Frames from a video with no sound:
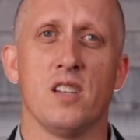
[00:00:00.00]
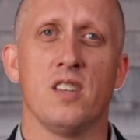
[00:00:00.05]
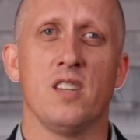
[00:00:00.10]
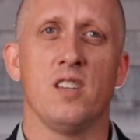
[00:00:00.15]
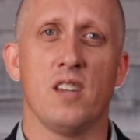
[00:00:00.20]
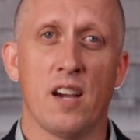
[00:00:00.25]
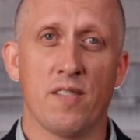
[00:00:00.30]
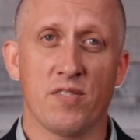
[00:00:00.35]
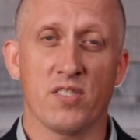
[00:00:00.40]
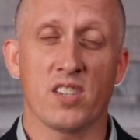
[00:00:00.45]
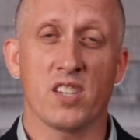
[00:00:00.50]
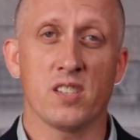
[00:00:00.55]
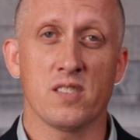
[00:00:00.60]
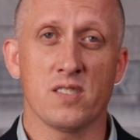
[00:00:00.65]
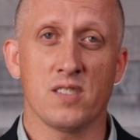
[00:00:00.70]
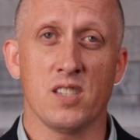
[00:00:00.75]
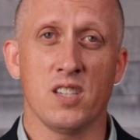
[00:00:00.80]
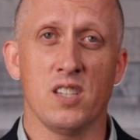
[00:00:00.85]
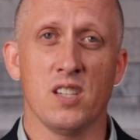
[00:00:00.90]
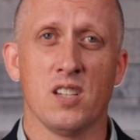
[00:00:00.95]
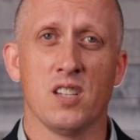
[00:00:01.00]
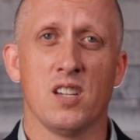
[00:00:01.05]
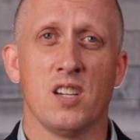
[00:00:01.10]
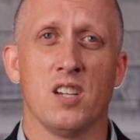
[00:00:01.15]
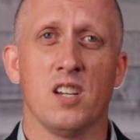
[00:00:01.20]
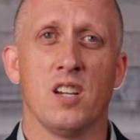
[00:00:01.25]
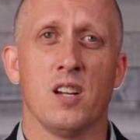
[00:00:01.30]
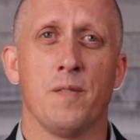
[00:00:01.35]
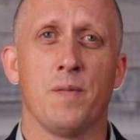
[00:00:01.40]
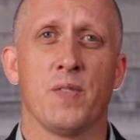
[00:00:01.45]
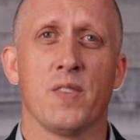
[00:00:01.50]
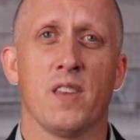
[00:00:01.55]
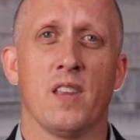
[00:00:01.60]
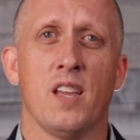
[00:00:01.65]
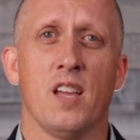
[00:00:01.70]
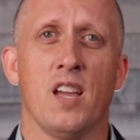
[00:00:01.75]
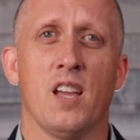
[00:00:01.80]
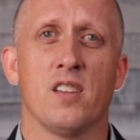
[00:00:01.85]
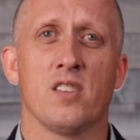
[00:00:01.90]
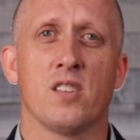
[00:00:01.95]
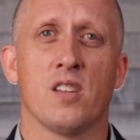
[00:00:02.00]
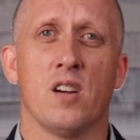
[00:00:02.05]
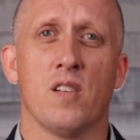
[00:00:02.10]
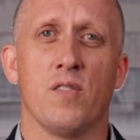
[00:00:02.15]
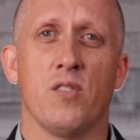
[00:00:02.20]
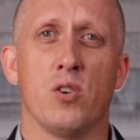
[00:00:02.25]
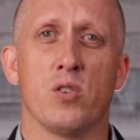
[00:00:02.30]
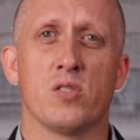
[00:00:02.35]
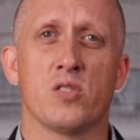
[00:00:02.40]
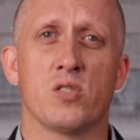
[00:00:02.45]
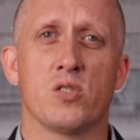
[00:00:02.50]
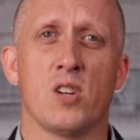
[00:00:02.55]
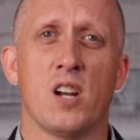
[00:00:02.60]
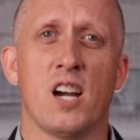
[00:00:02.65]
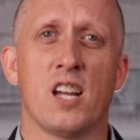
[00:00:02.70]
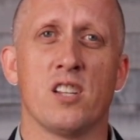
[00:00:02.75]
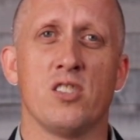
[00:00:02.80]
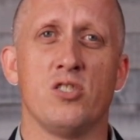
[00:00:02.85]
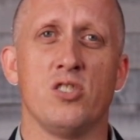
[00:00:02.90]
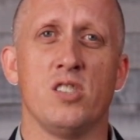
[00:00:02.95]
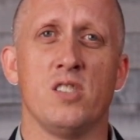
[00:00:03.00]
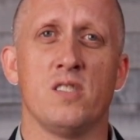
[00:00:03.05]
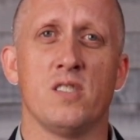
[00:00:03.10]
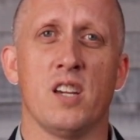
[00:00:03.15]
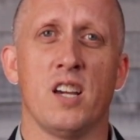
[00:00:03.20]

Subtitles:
the efficacy of those strategies